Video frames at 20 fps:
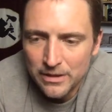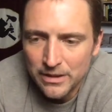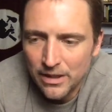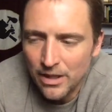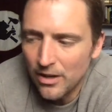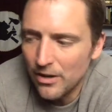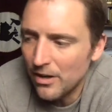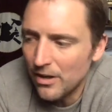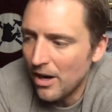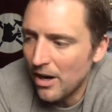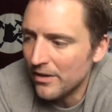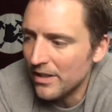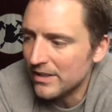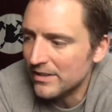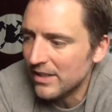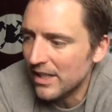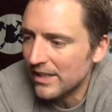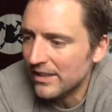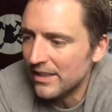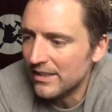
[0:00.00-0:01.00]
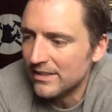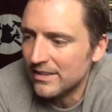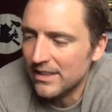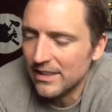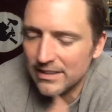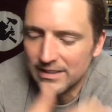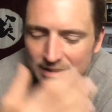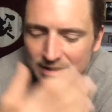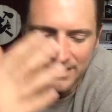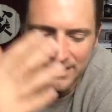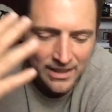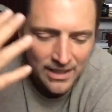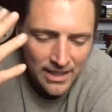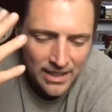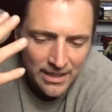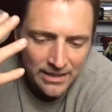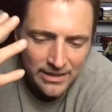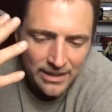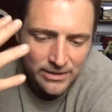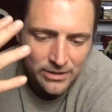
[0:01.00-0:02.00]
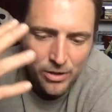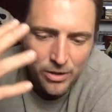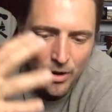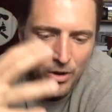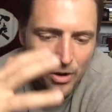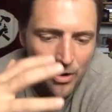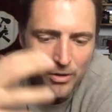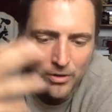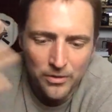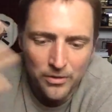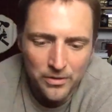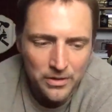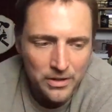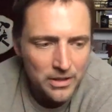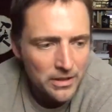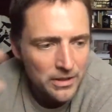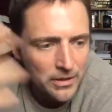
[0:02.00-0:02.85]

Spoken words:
All this, like this whole